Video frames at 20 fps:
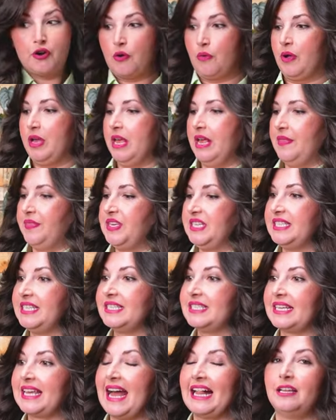Oh no, this
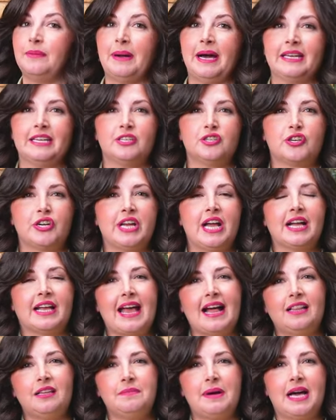is a calamondin tree. A
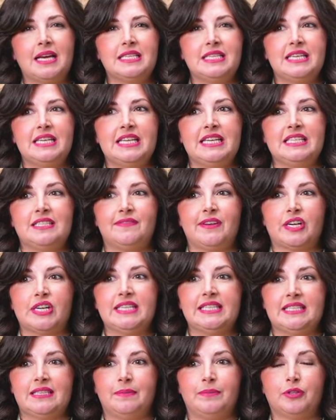calamondin is
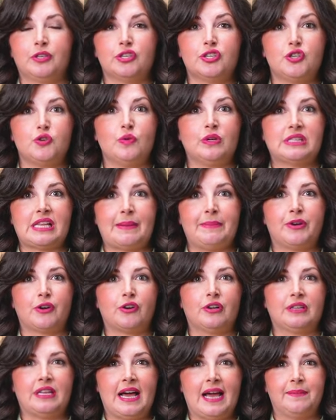very similar to a lemon
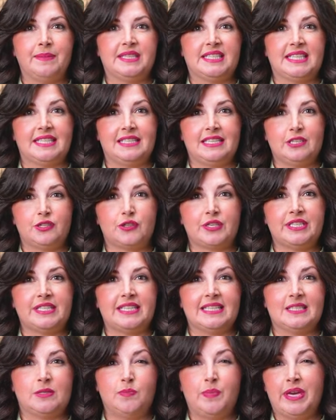or a lime. It's a citrus
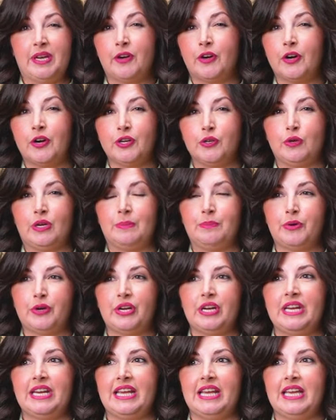that's bitter. You can
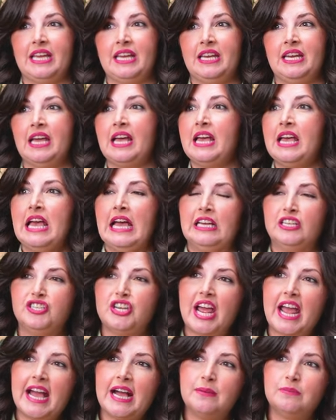put it in
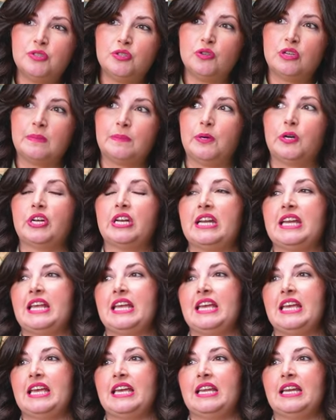jams, you could put it
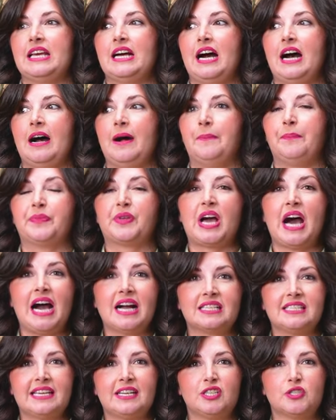in um,
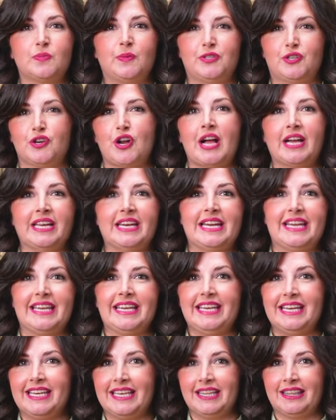cocktails, but you're not going to
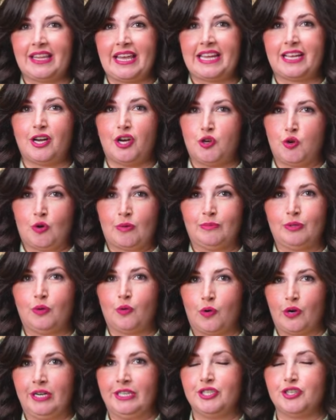eat it like a normal
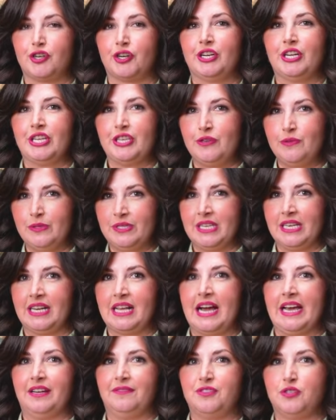orange. You're going to use it
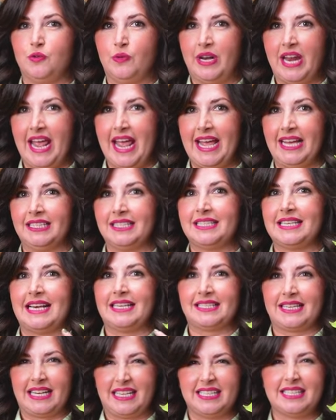kind of to enhance
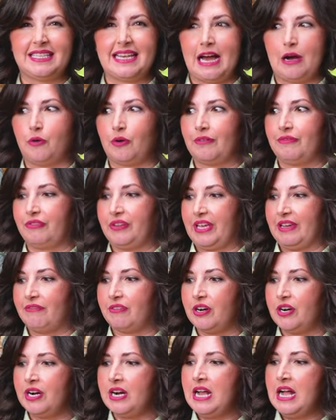as like a sour
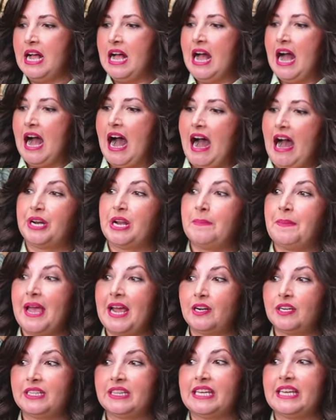flavor. But
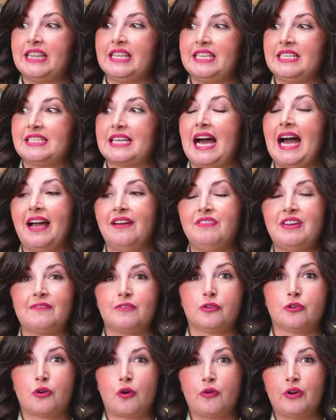apparently, these I've
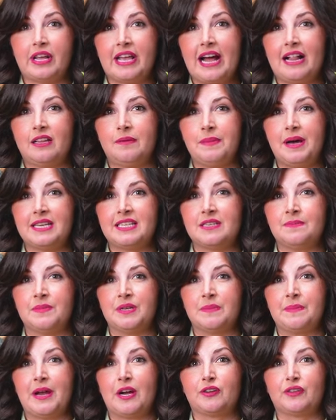never grown a calamondin,
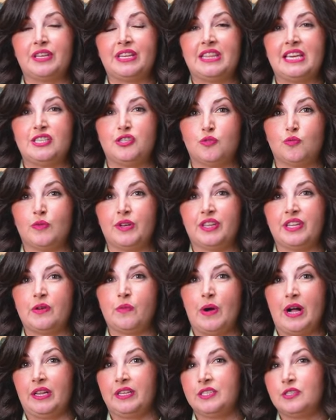but apparently they do really
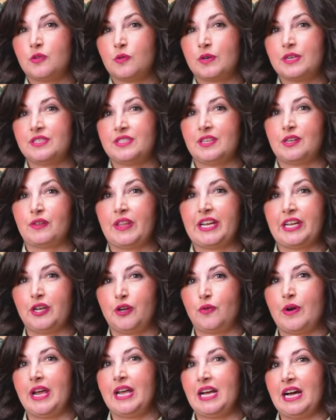well indoors. They're like a
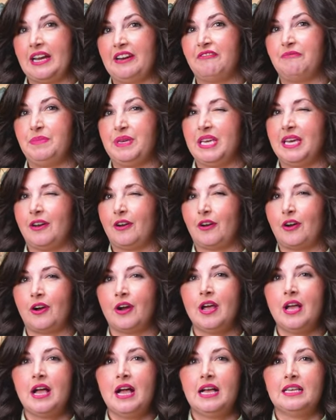great kind of
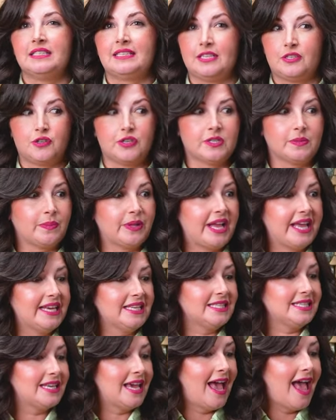beginner citrus
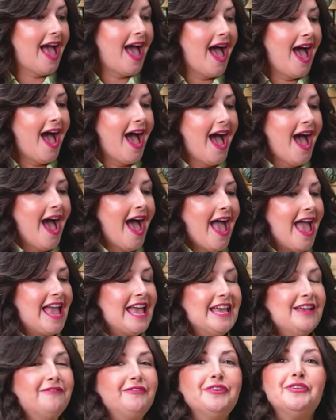plant.
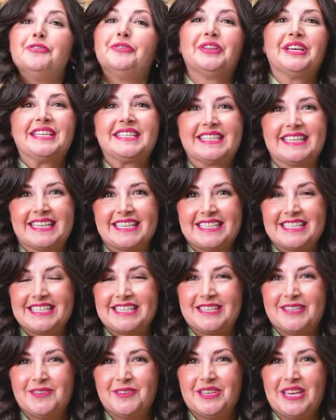If you listened
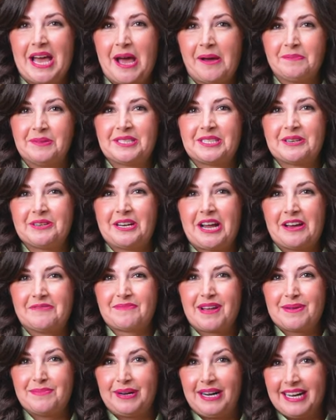to the episode on
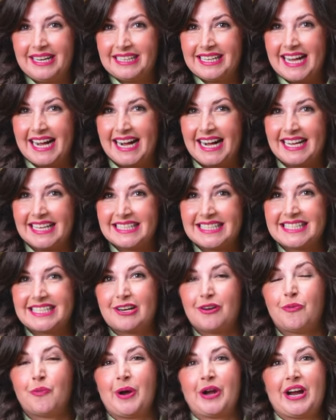my podcast
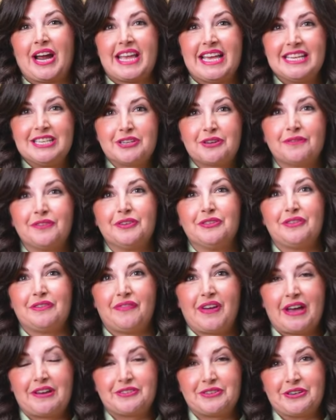where I interviewed the
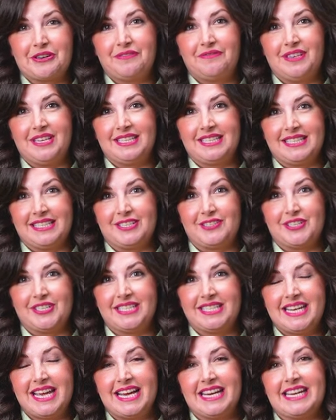founder of Via
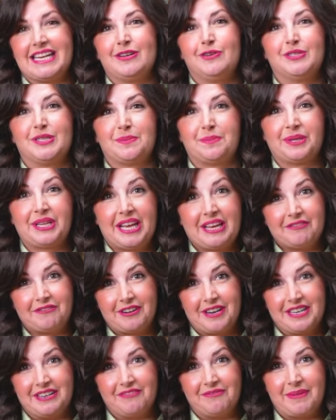Citrus, Danny, who's a plant
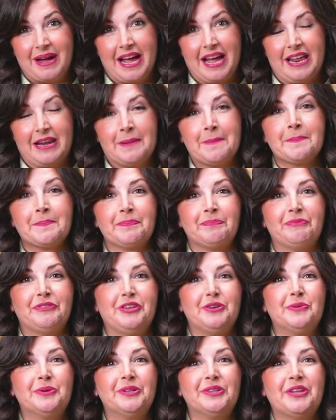friend of mine,
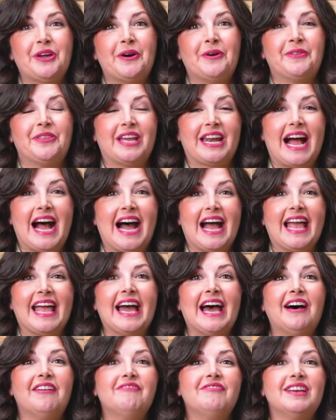you will know that I
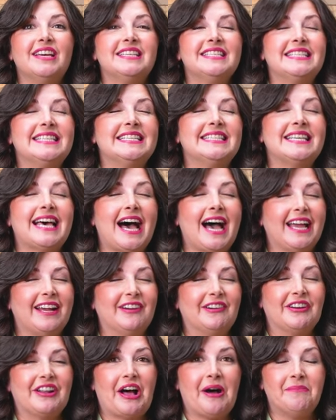have
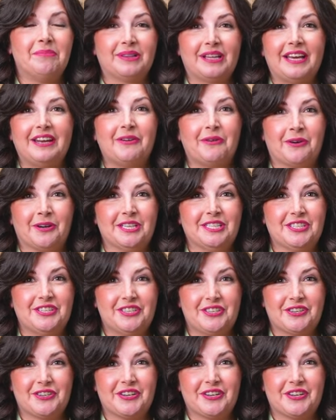desired a blood orange